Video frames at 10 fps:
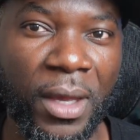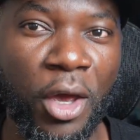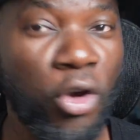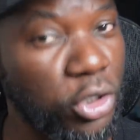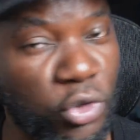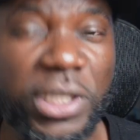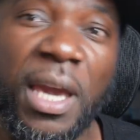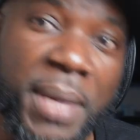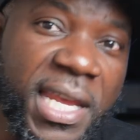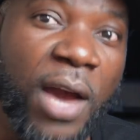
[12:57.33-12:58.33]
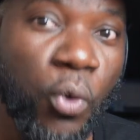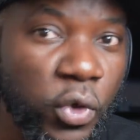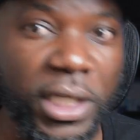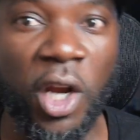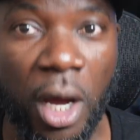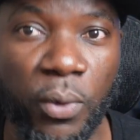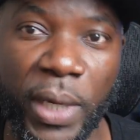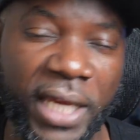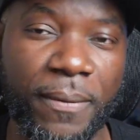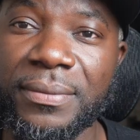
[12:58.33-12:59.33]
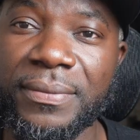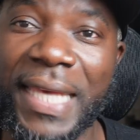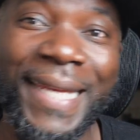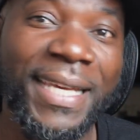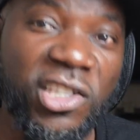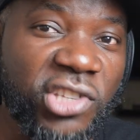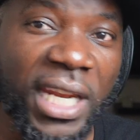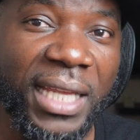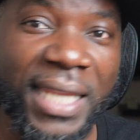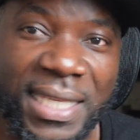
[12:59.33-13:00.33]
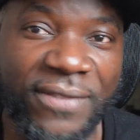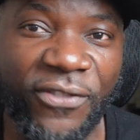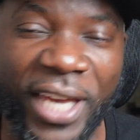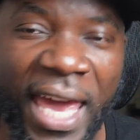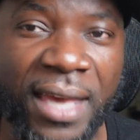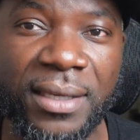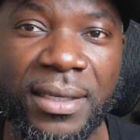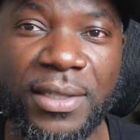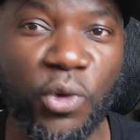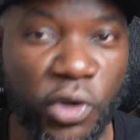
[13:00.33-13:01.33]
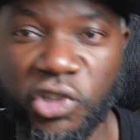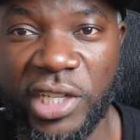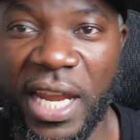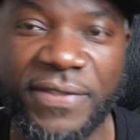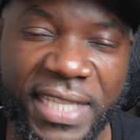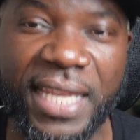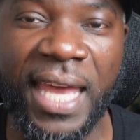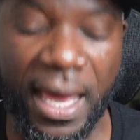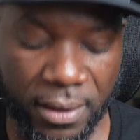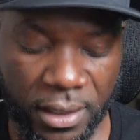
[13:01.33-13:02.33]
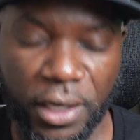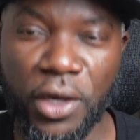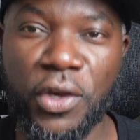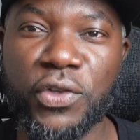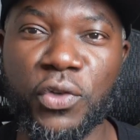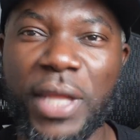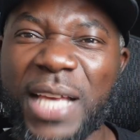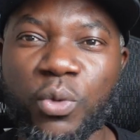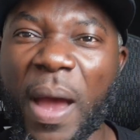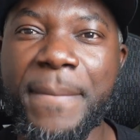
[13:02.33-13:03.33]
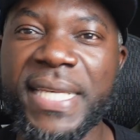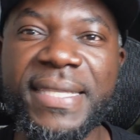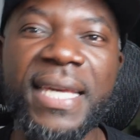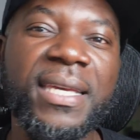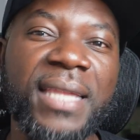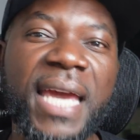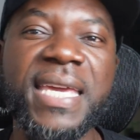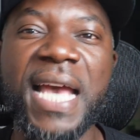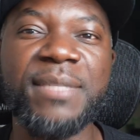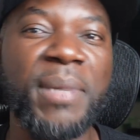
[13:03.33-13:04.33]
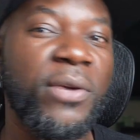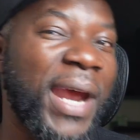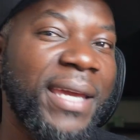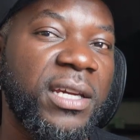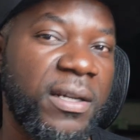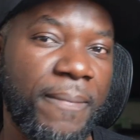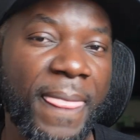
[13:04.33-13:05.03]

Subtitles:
Because social media goes a long way. And internet doesn't forget. So he shouldn't have said that. So that's one mistake that he has made right here.